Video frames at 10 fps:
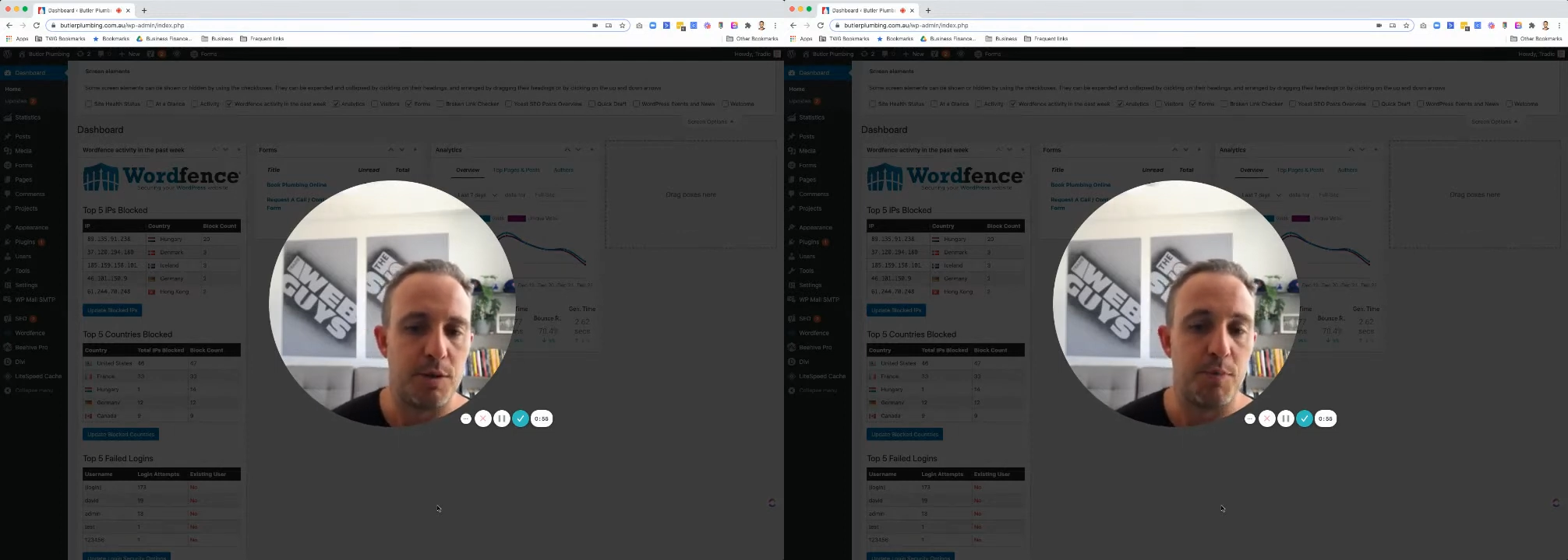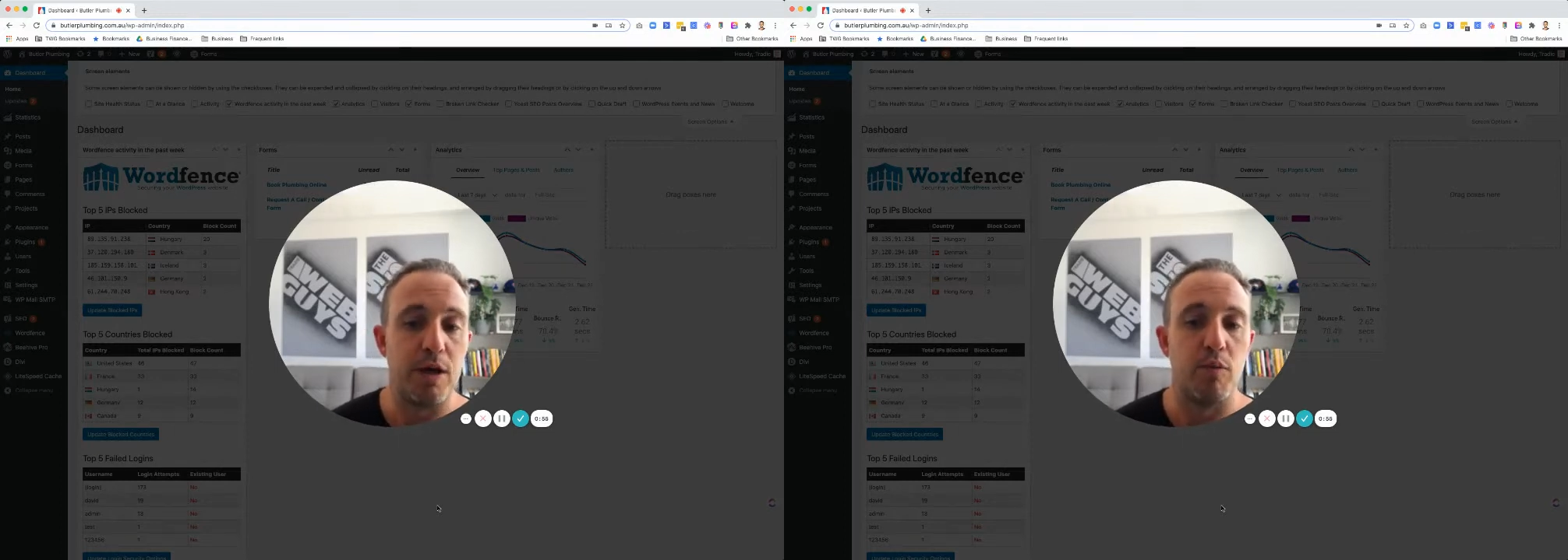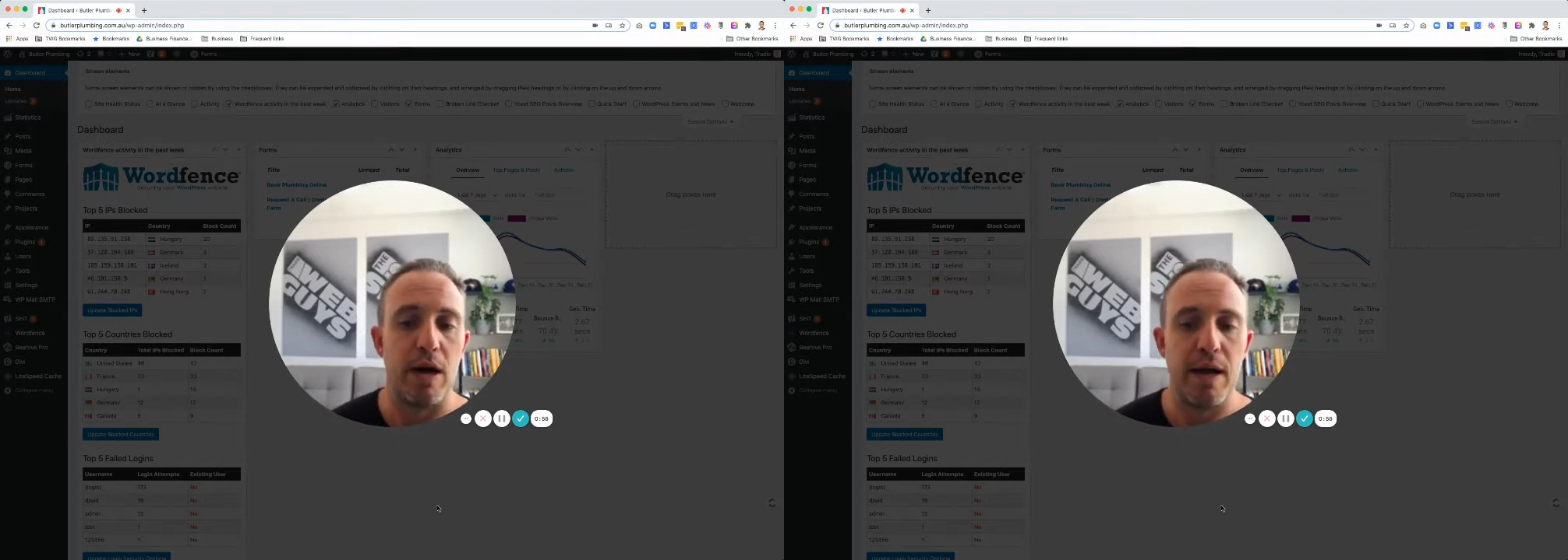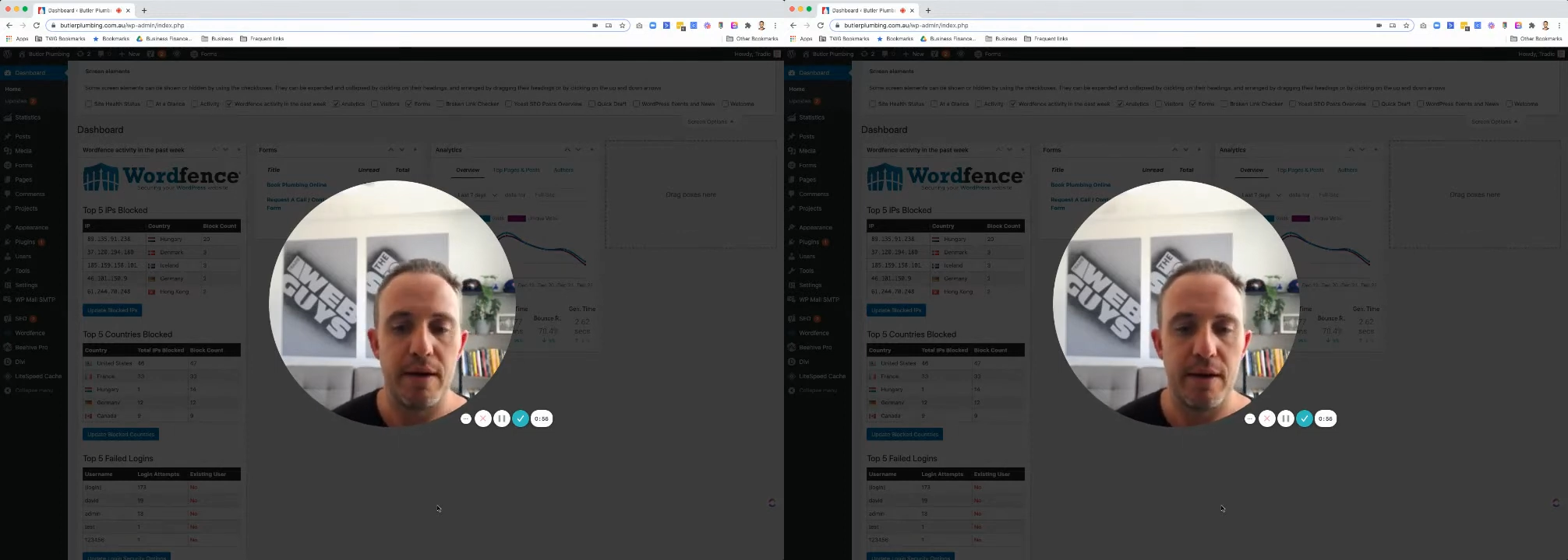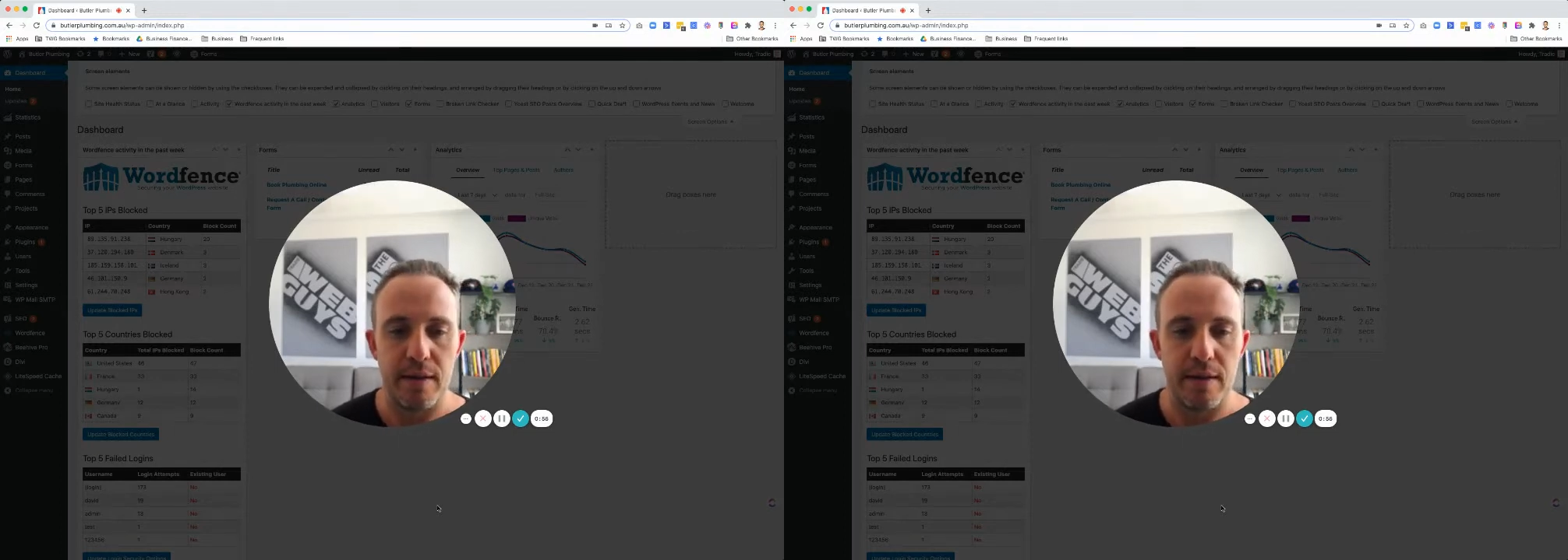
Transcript: pretty rare that